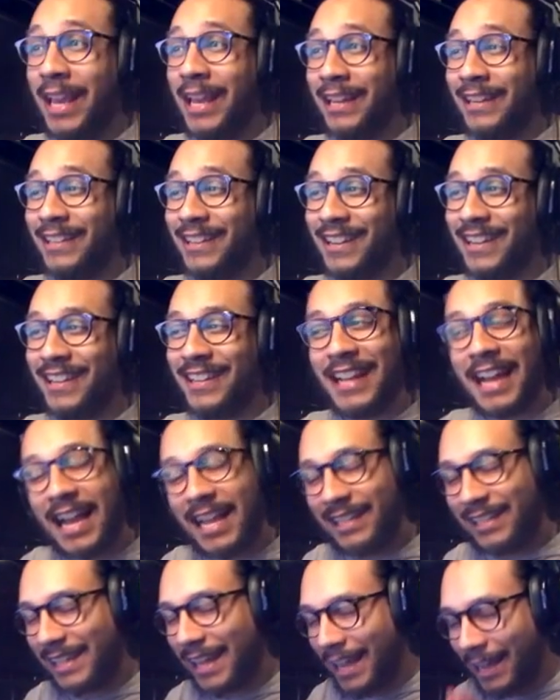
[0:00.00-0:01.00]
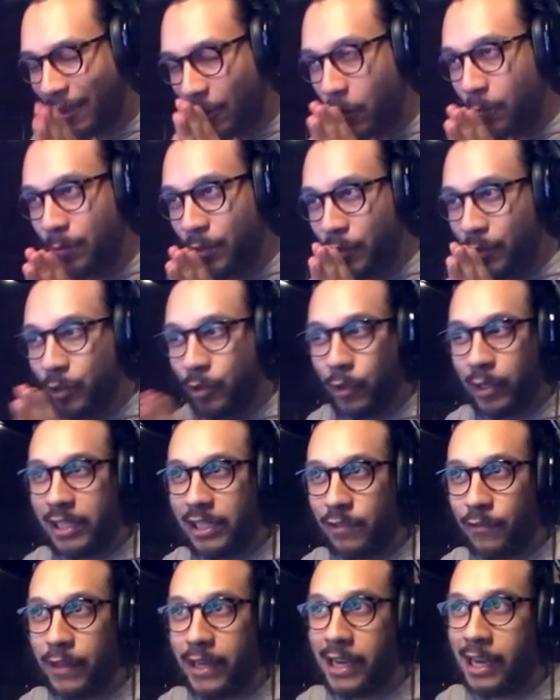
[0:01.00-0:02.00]
And guys, I hope you enjoyed
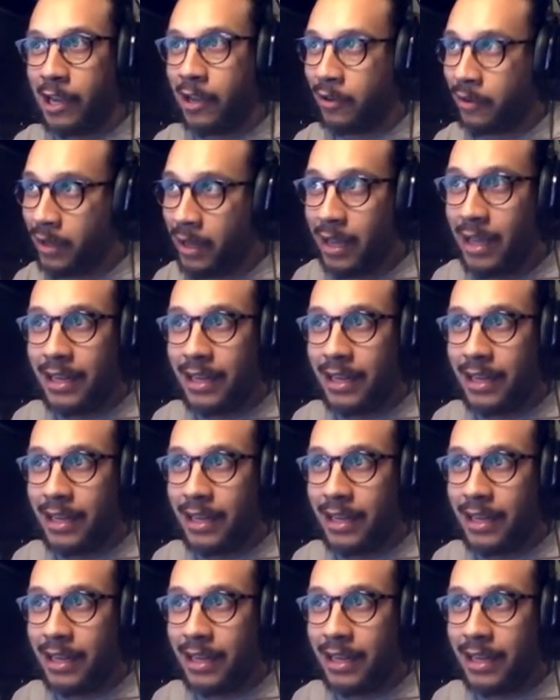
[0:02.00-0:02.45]
this video.